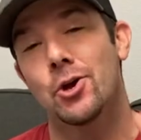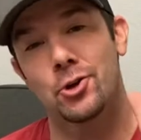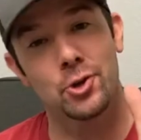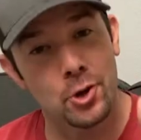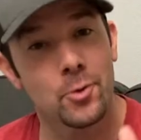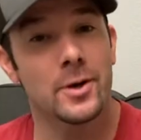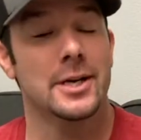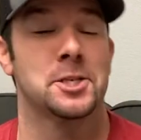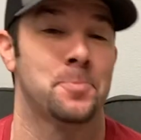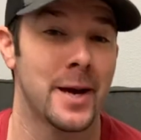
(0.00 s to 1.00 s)
you were
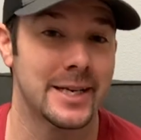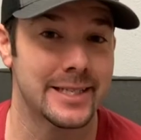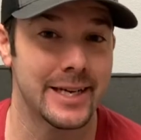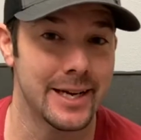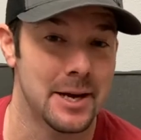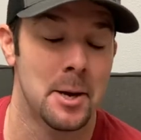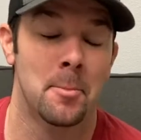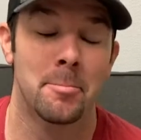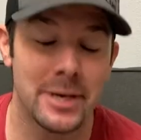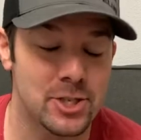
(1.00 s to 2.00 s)
expecting
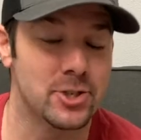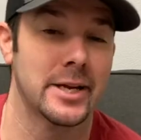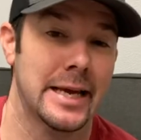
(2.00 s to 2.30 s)
Mr.